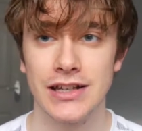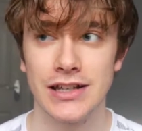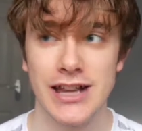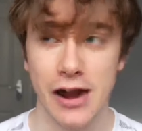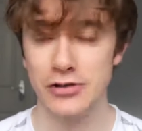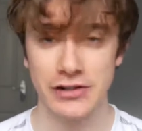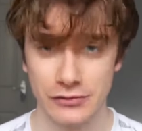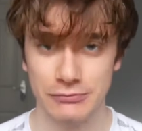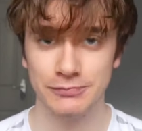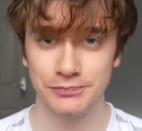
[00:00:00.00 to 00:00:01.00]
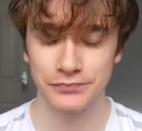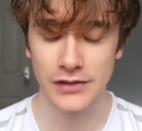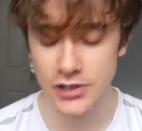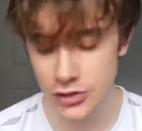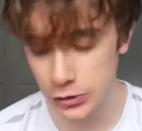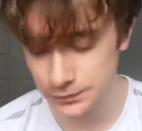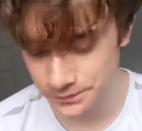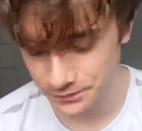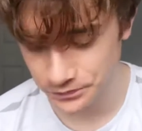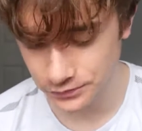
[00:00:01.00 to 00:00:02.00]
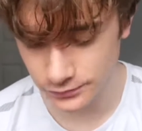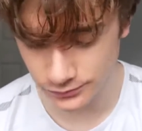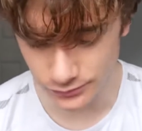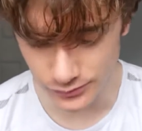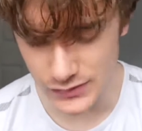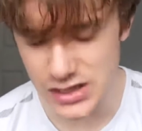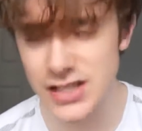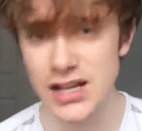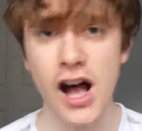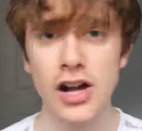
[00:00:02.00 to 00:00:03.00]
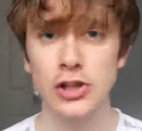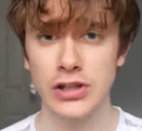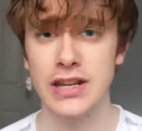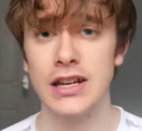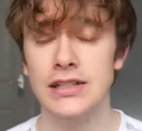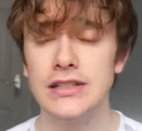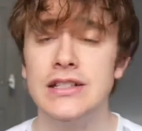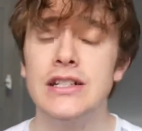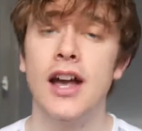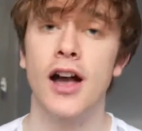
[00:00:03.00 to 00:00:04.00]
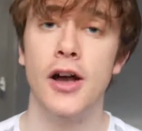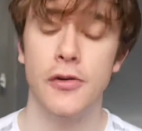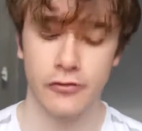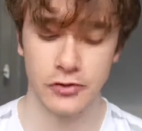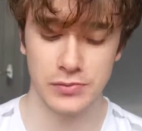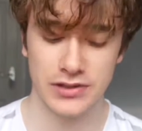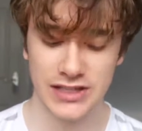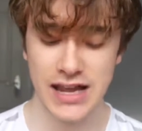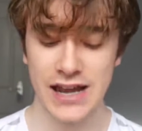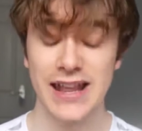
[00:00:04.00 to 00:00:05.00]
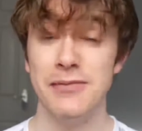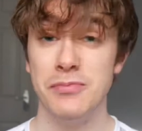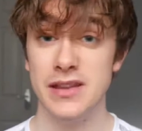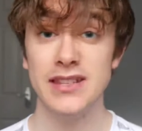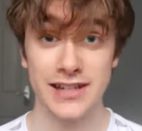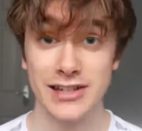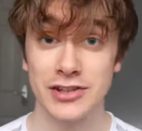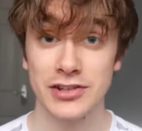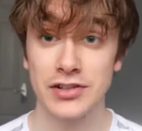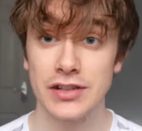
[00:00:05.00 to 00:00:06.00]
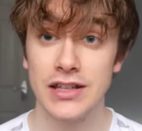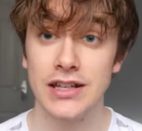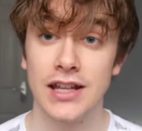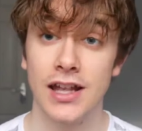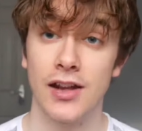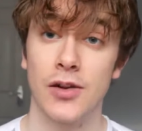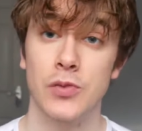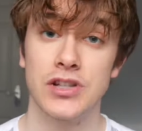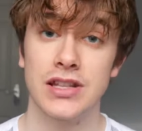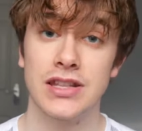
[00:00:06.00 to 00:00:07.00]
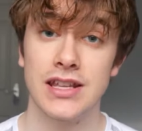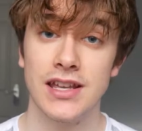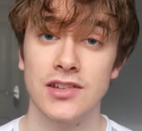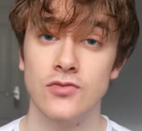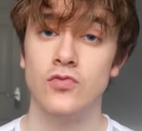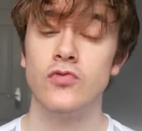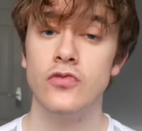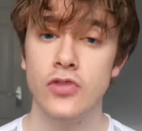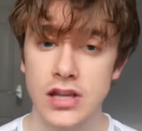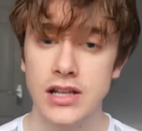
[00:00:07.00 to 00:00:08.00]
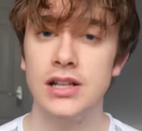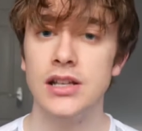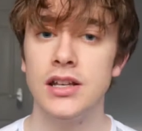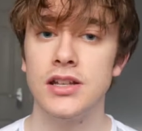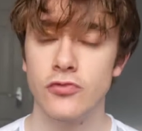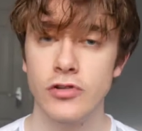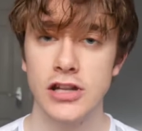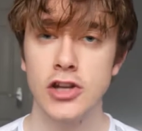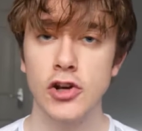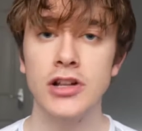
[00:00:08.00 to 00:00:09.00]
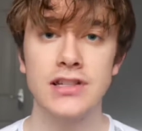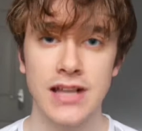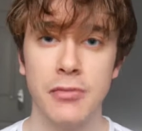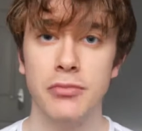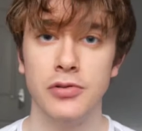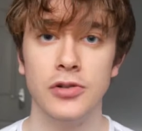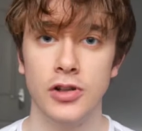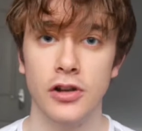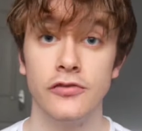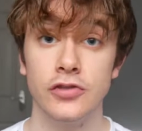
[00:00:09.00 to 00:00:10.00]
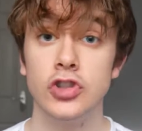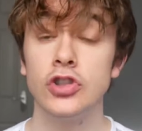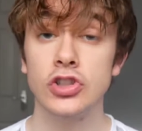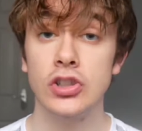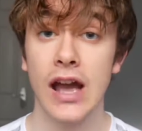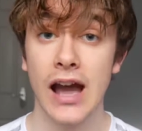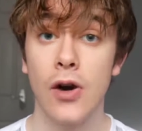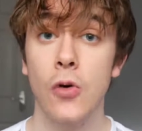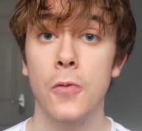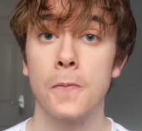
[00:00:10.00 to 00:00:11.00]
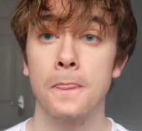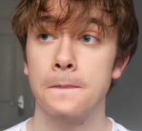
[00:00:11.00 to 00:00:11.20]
narrative. So there's an article here from CNN Business, which I think is a really good example of just how